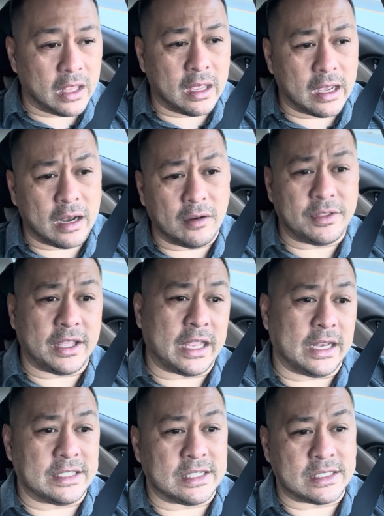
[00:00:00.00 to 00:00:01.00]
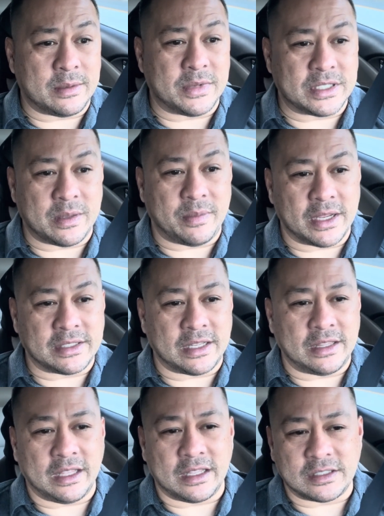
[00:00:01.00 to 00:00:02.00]
I don't think any system is the best. I
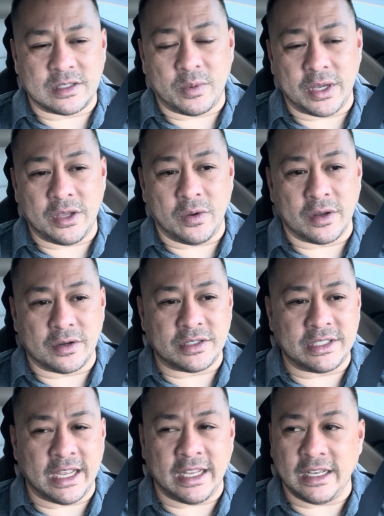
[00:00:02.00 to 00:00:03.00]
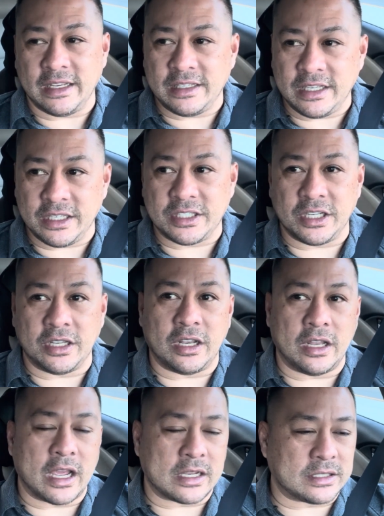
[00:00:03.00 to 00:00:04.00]
think it's the way you understand it, teach it,
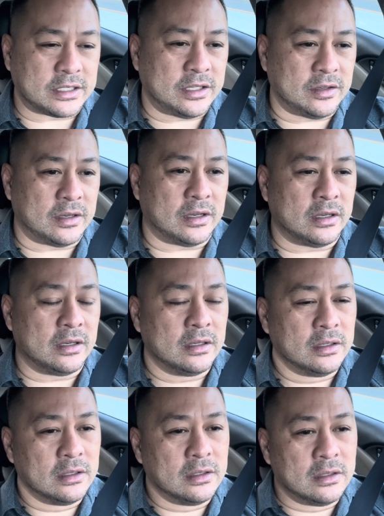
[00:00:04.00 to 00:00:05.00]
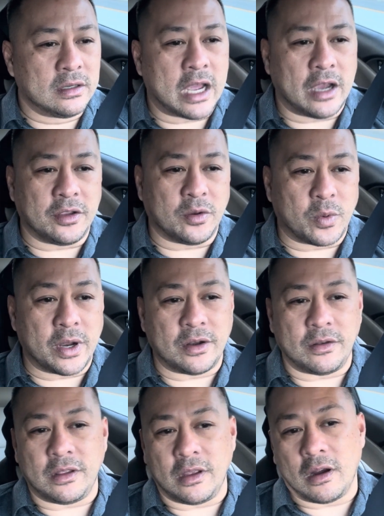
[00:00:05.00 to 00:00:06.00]
execute it, how you render
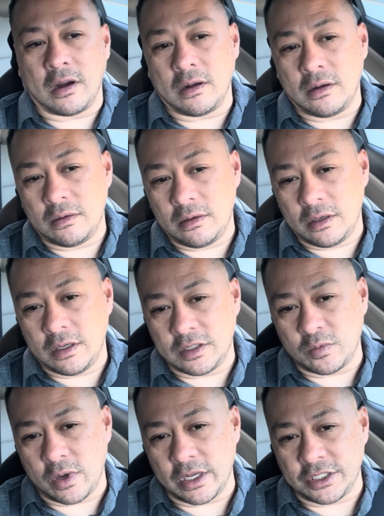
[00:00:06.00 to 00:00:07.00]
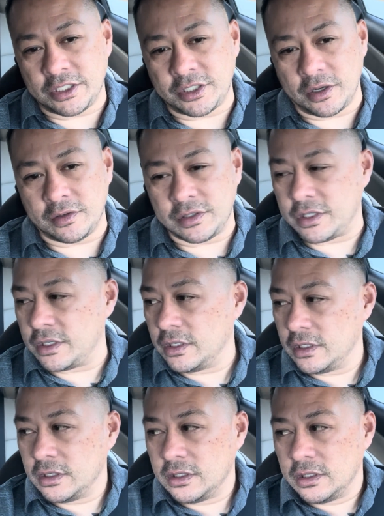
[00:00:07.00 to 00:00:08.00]
the art is what shows
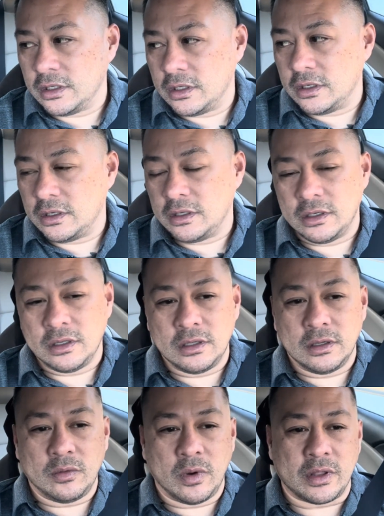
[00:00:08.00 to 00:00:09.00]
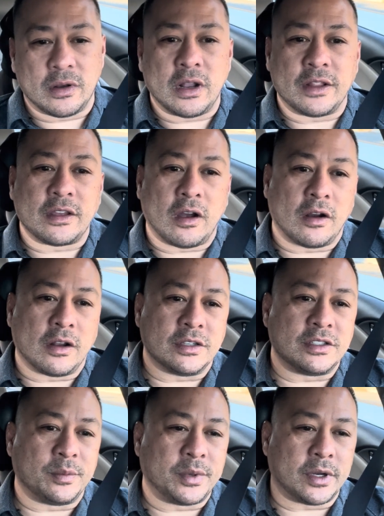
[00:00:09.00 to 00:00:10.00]
whether or not the art is
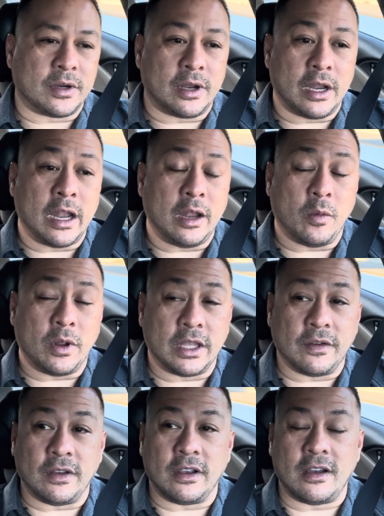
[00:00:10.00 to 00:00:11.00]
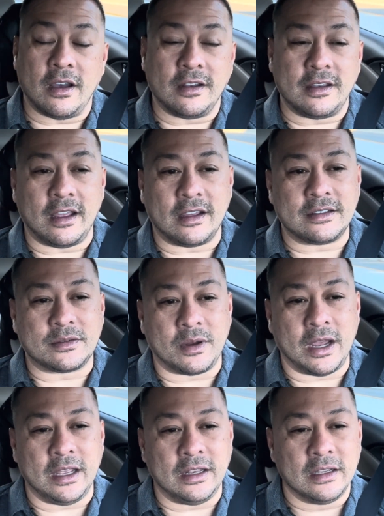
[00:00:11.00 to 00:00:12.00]
superior in any one given context,
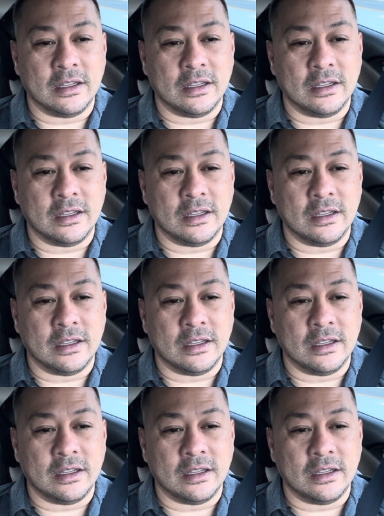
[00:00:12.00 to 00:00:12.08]
right?